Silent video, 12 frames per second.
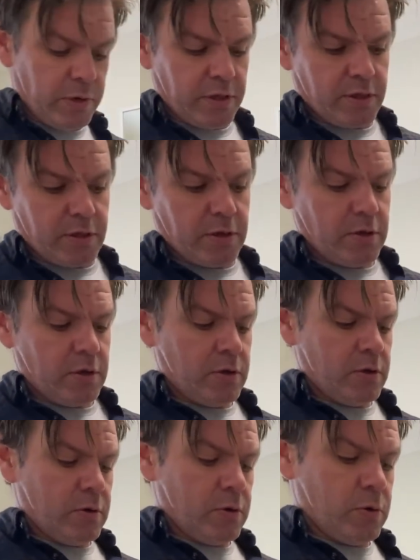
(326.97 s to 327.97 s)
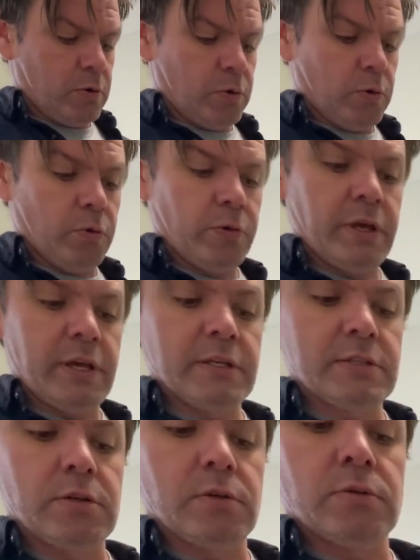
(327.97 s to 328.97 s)
with all
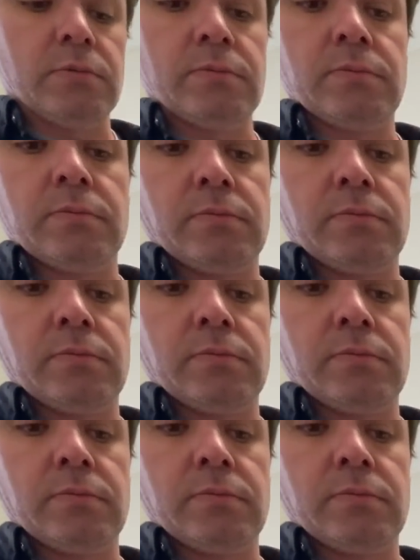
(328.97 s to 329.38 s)
these little